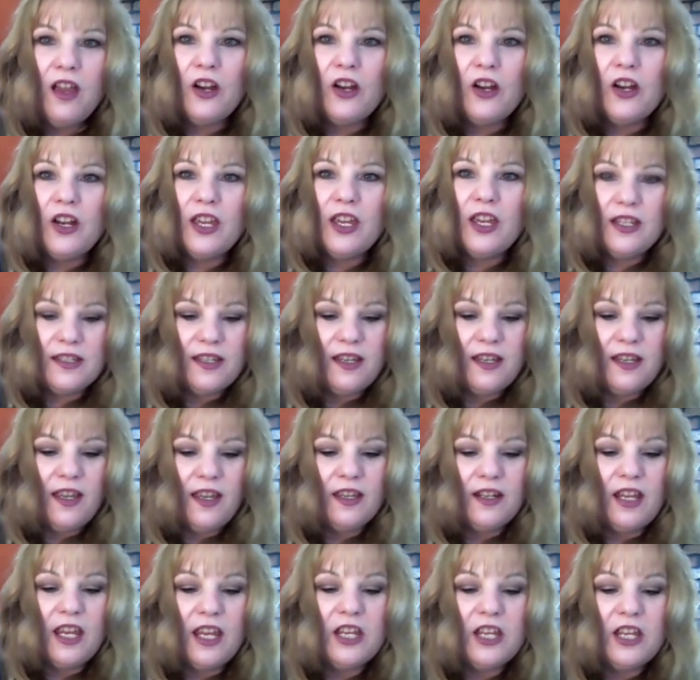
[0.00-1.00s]
All right,
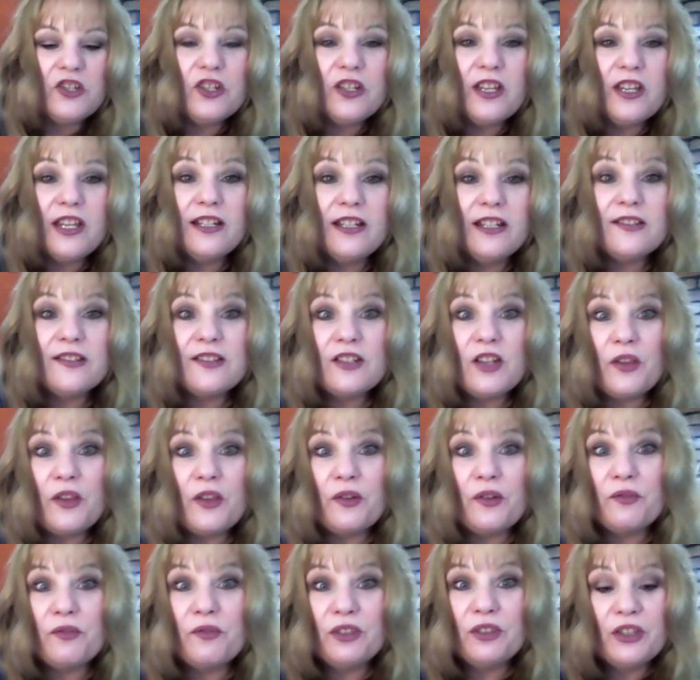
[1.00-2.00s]
and Angelite is
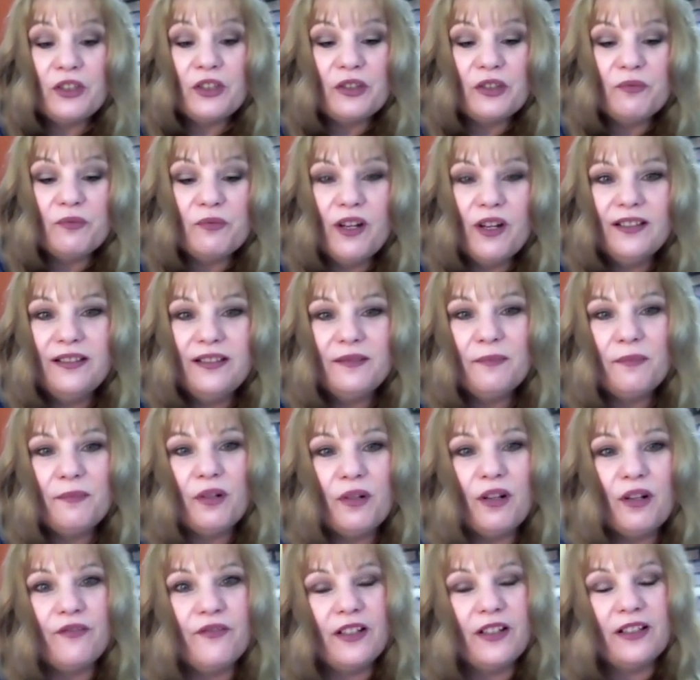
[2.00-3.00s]
another really good one,
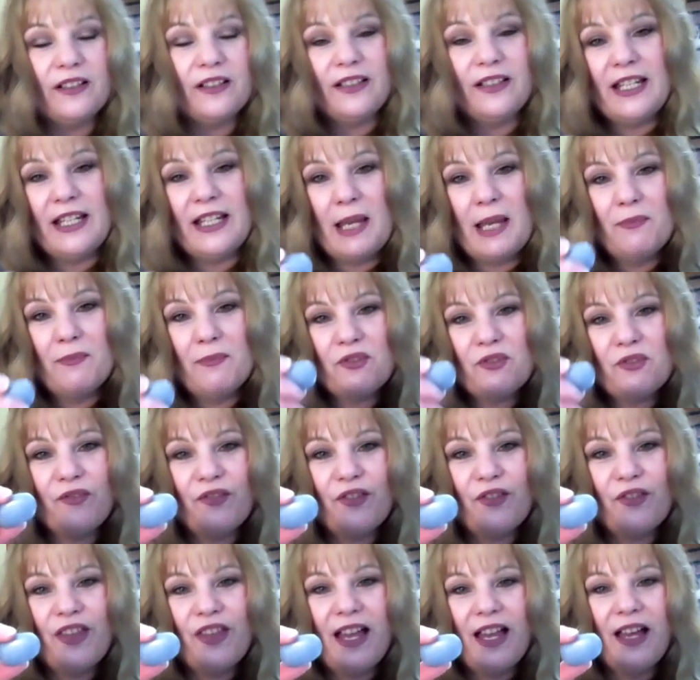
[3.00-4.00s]
perfectly named
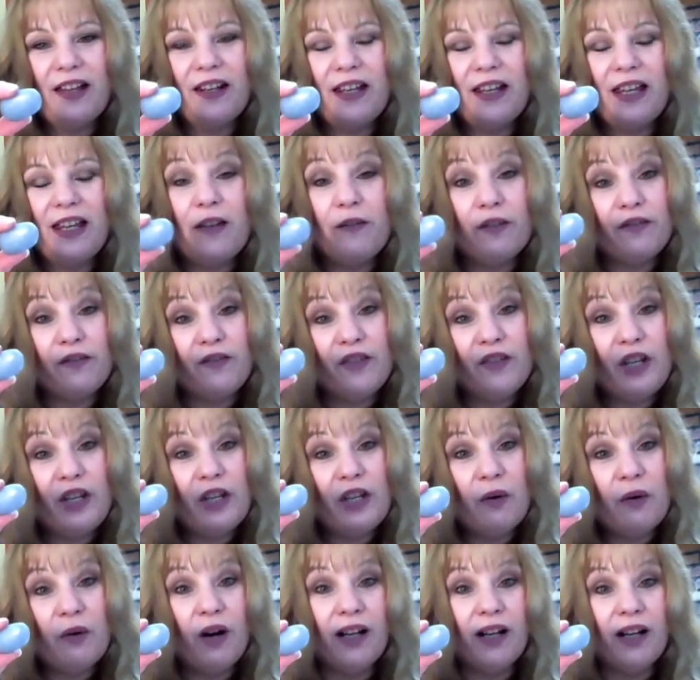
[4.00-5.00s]
for that. I have a
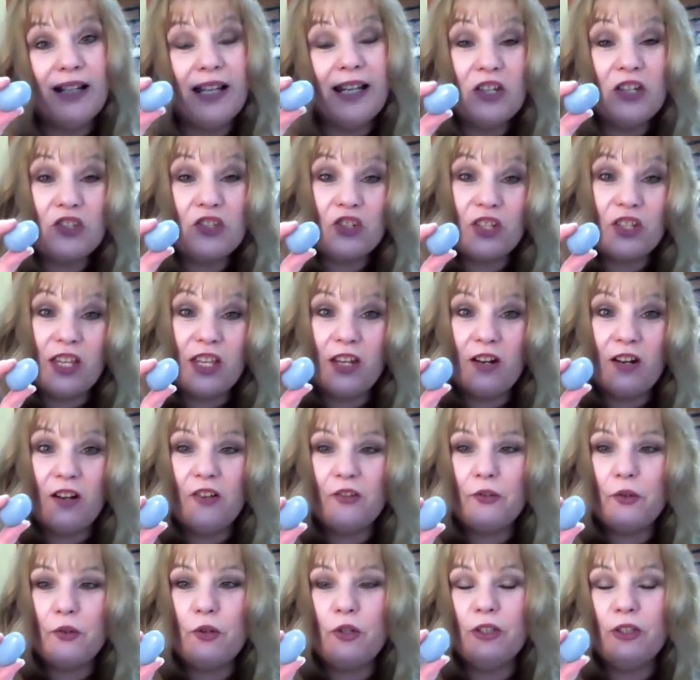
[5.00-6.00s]
video on Angelite,
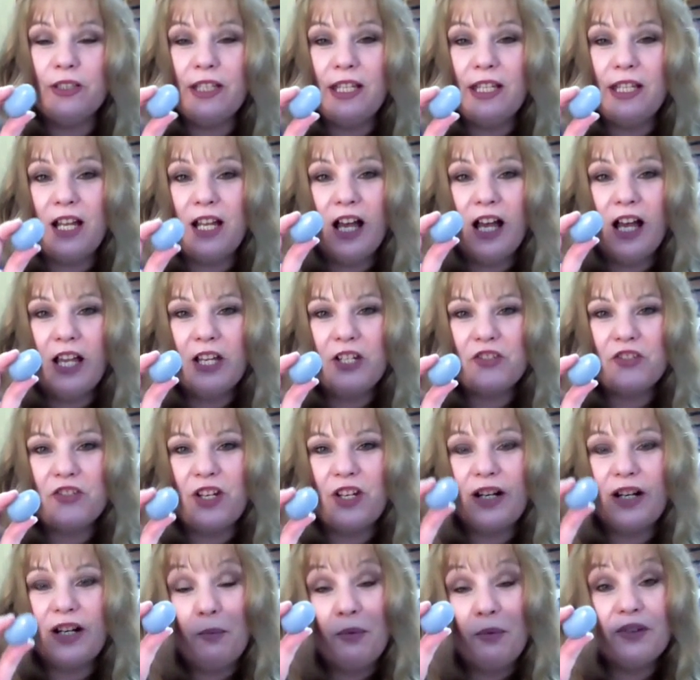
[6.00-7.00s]
also called
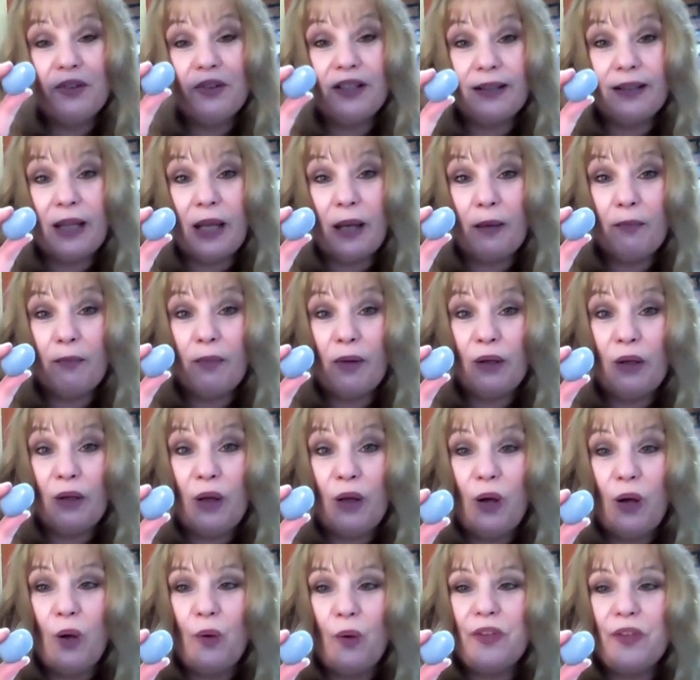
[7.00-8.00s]
Anhydrite. I'll put the link
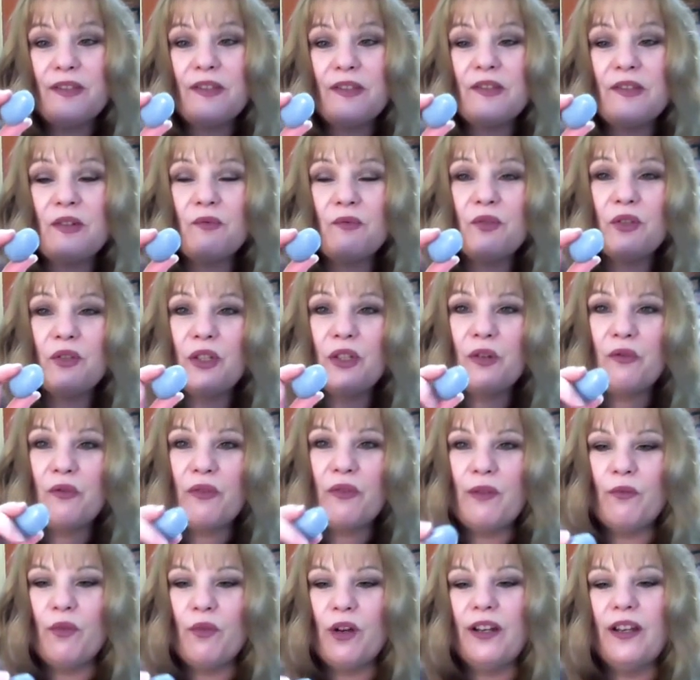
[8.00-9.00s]
below. This is a really
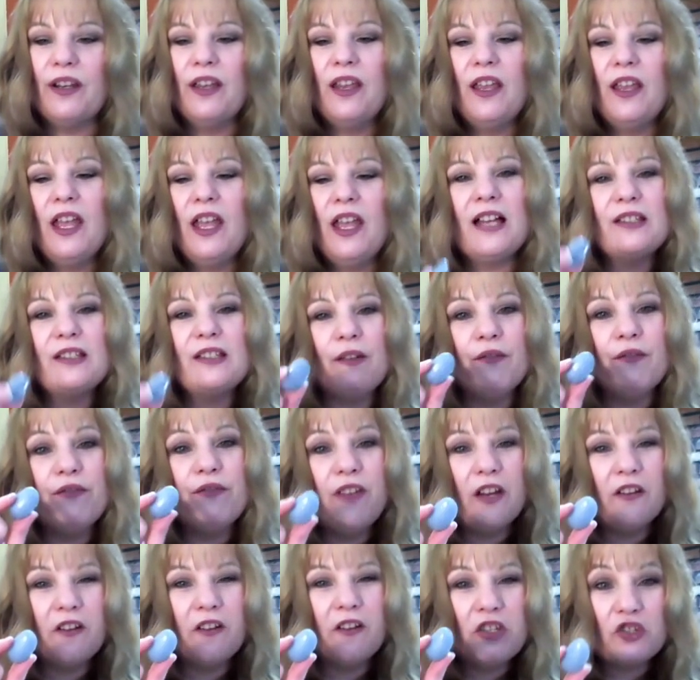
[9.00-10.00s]
great one. Has a
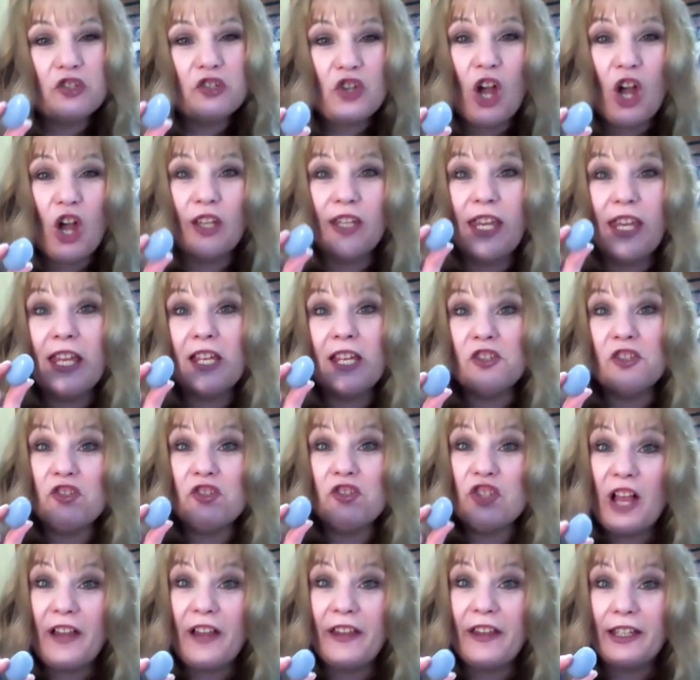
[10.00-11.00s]
very strong
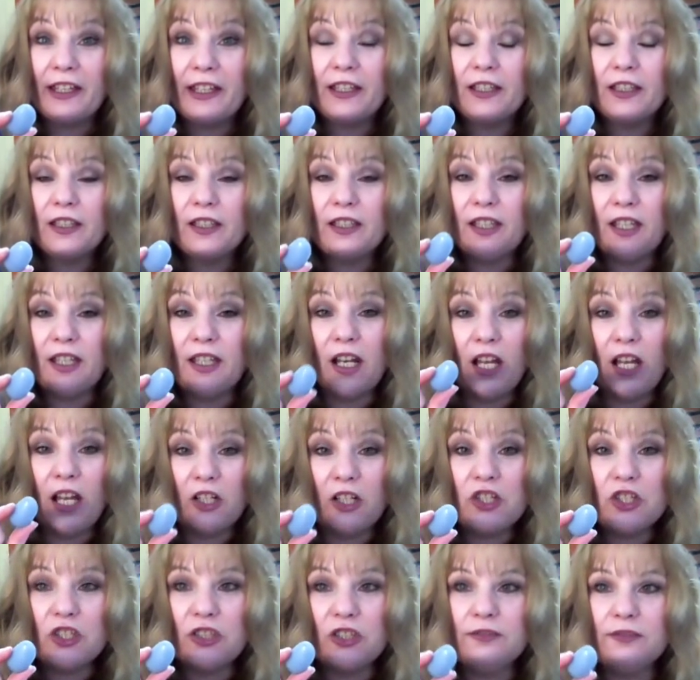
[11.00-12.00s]
angelic
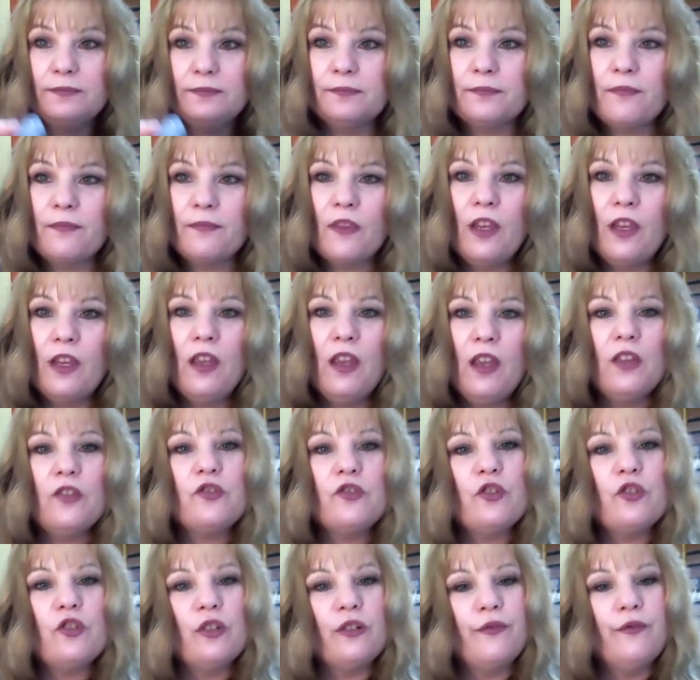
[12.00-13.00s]
connection.
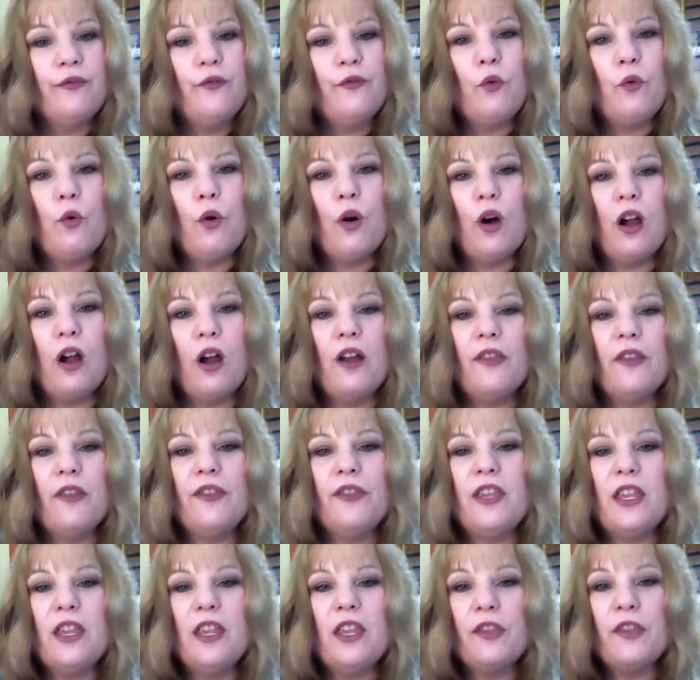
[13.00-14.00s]
It's good for
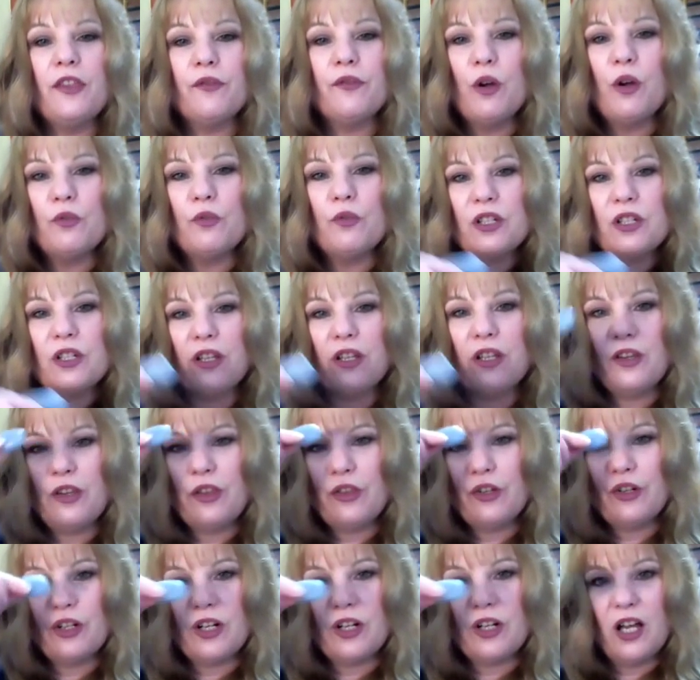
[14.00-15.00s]
the throat, the
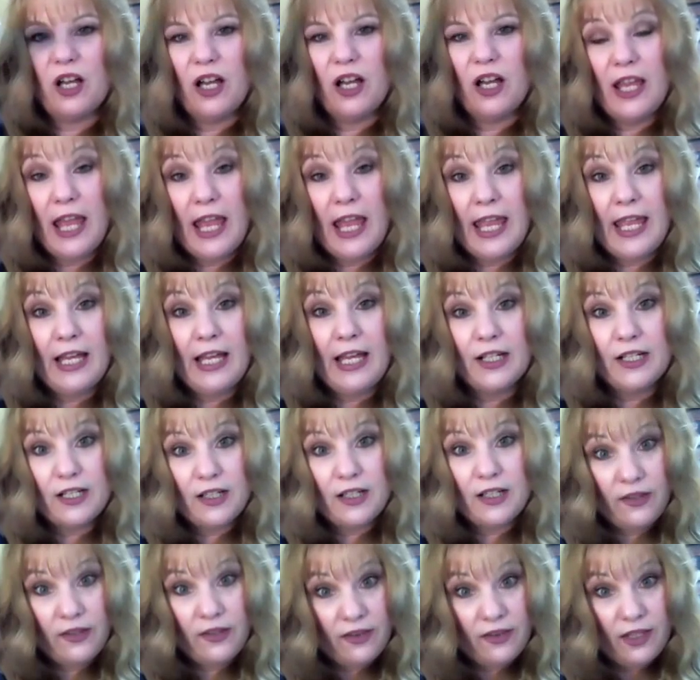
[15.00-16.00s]
third eye, and
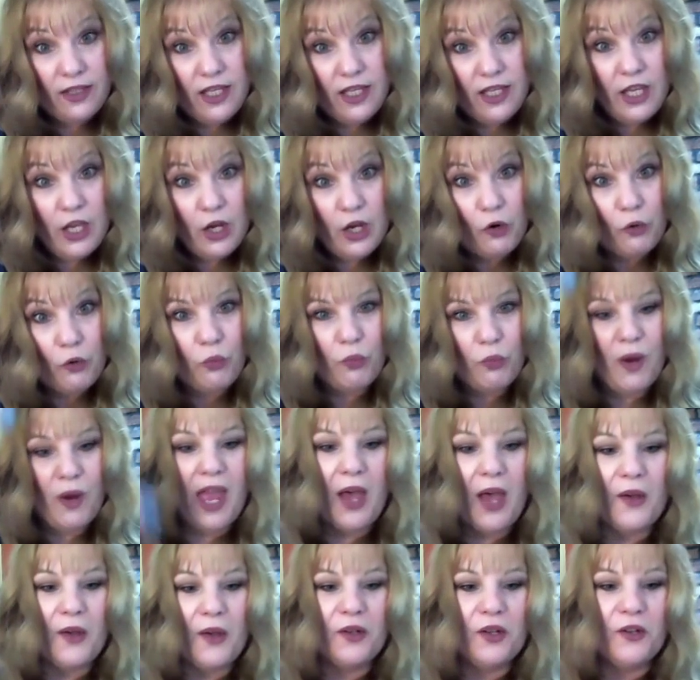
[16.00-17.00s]
the
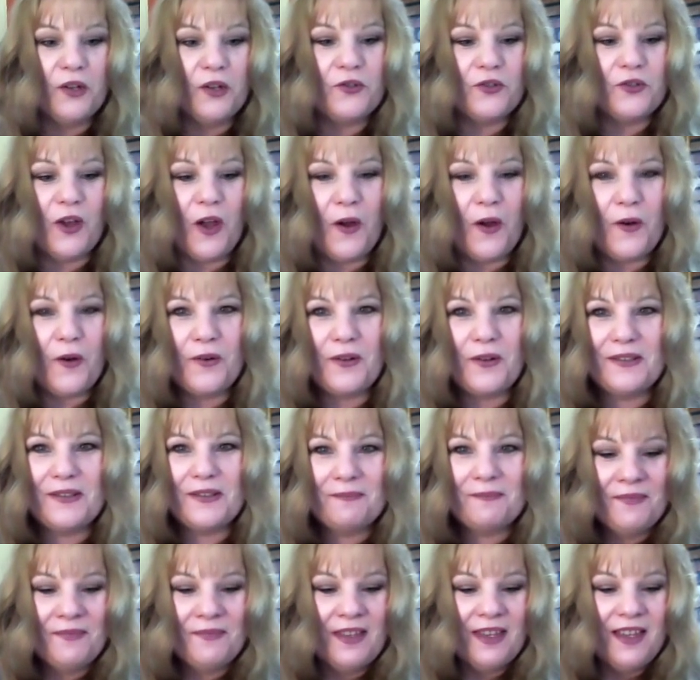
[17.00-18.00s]
crown
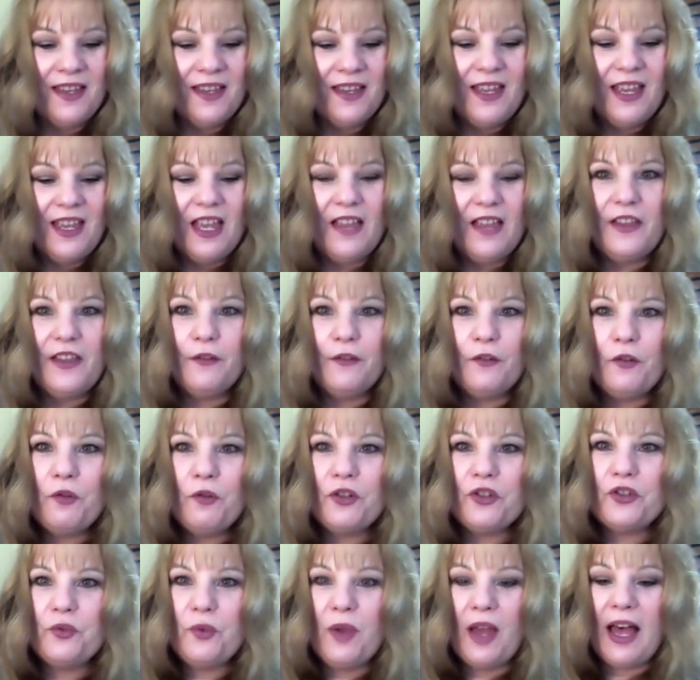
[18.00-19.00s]
chakras. And then, of
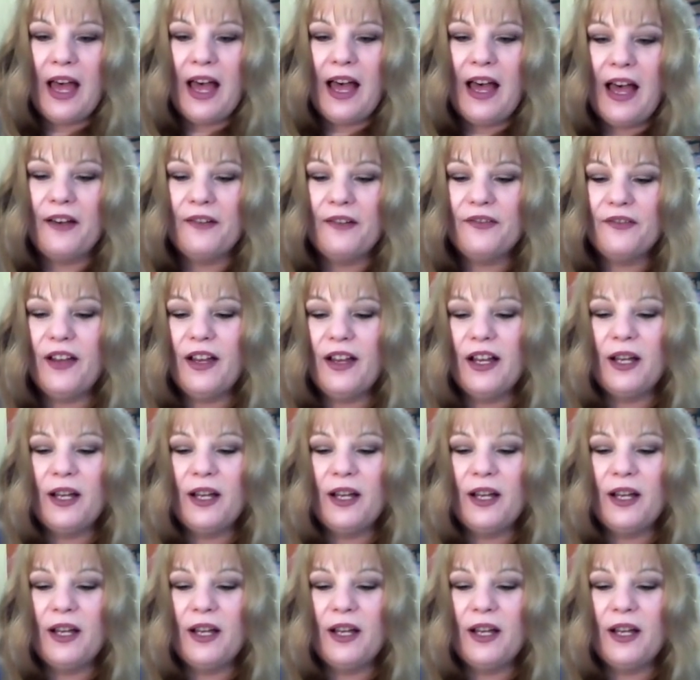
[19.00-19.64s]
course, you have